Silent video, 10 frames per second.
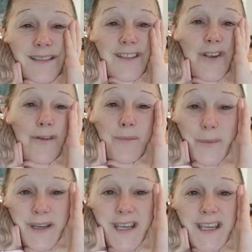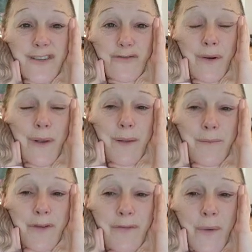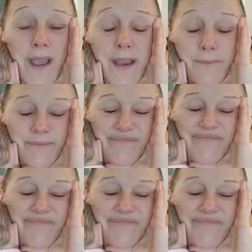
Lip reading: It's horrible when your kids grow up and move away.